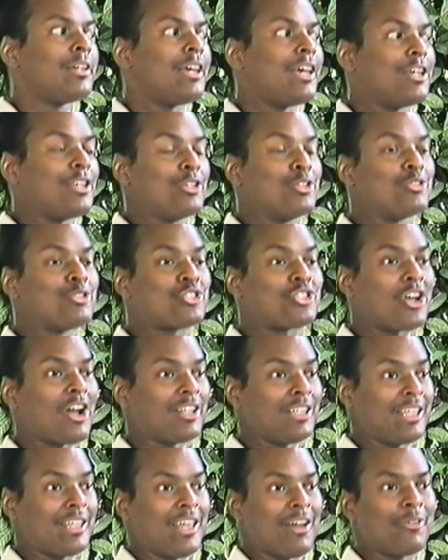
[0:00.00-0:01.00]

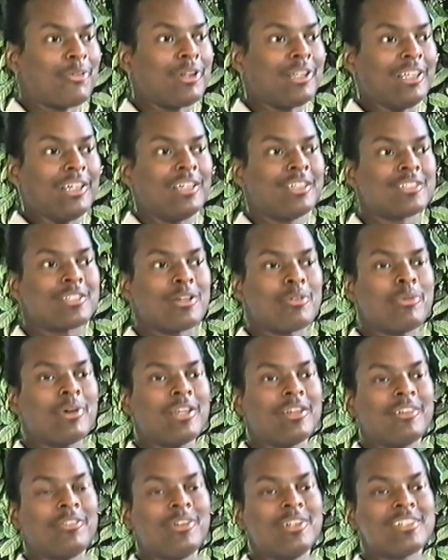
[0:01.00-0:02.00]
there, really. So
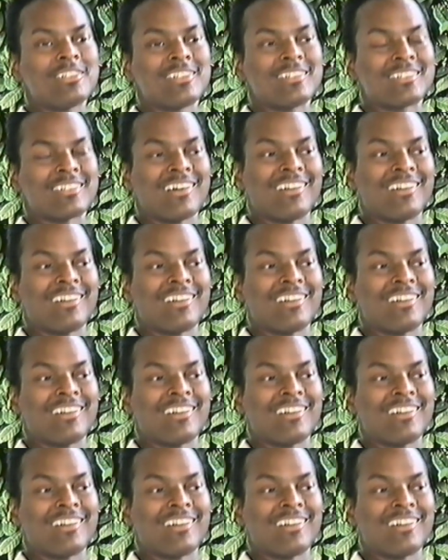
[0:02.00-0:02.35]
we, we, just,